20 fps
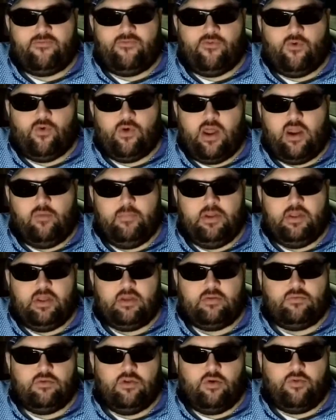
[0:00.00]
before, I don't mean
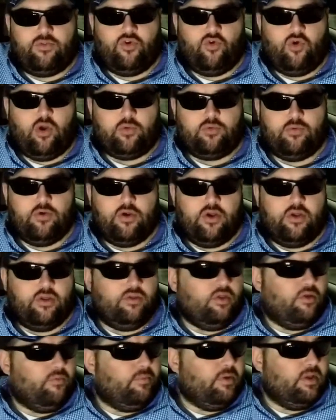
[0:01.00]
to you know throw up, but, uh,
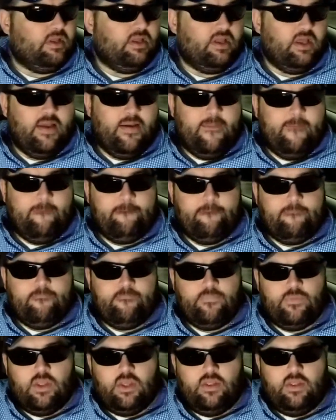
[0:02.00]
no, but
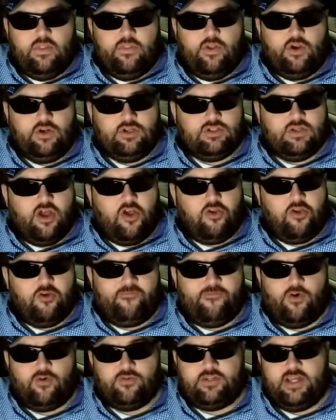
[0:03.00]
there's other
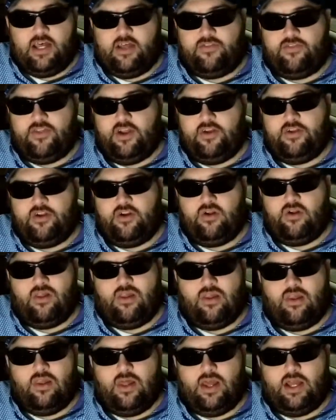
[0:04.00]
phones out there that are a
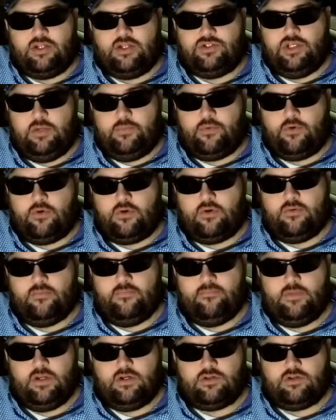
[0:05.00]
lot cheaper
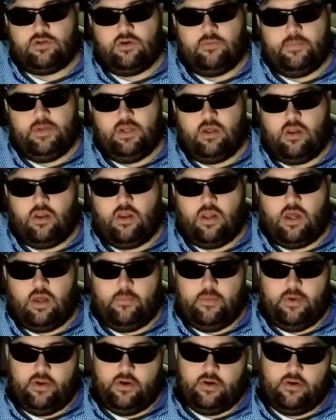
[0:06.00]
that are going to be a
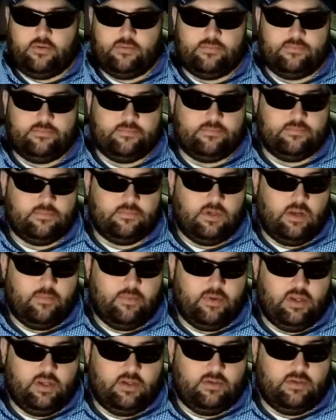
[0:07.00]
lot better. I
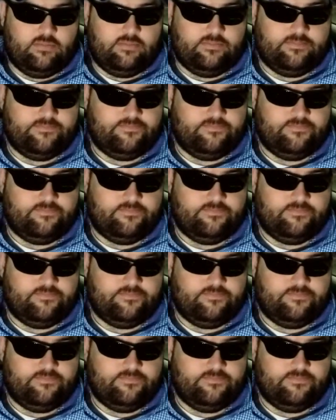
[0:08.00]
mean